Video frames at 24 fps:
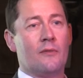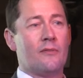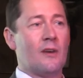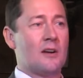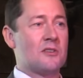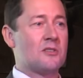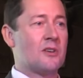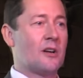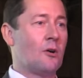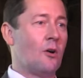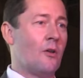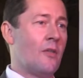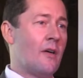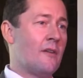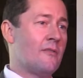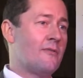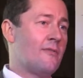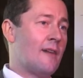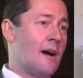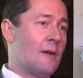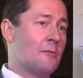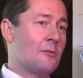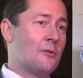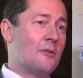we've actually got their
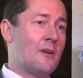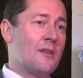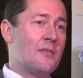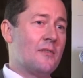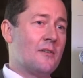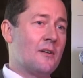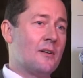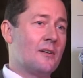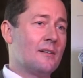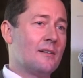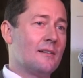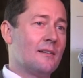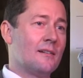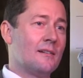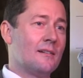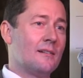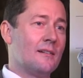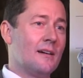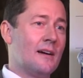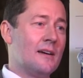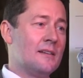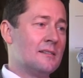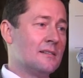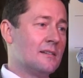founder in
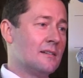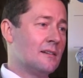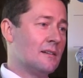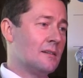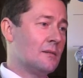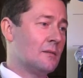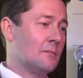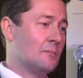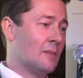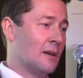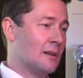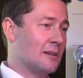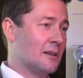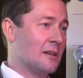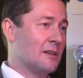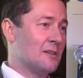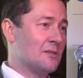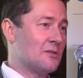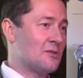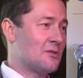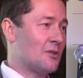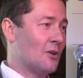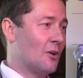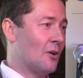the
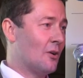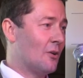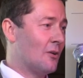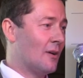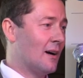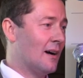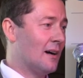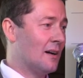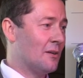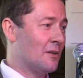building, so